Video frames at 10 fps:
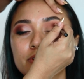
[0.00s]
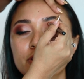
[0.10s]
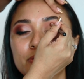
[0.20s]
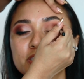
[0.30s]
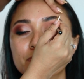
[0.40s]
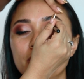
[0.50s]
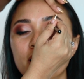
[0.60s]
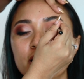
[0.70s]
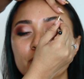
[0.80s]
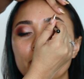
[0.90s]
No, I did by
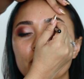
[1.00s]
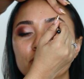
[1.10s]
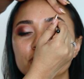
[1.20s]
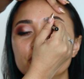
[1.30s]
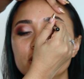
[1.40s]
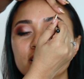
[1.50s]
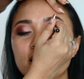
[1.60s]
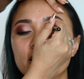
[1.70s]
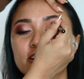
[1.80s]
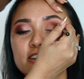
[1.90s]
higher biology,
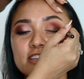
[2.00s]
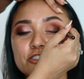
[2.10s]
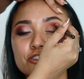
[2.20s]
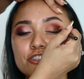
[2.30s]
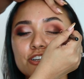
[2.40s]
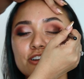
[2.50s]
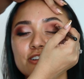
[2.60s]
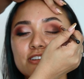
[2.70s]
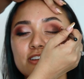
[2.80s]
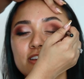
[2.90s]
higher literature,
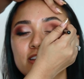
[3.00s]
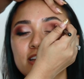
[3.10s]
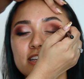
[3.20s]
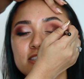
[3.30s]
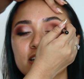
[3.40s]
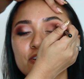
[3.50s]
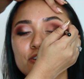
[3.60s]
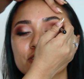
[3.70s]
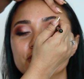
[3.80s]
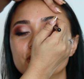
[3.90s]
and
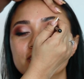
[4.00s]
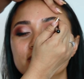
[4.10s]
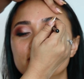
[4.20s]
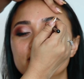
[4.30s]
psychology.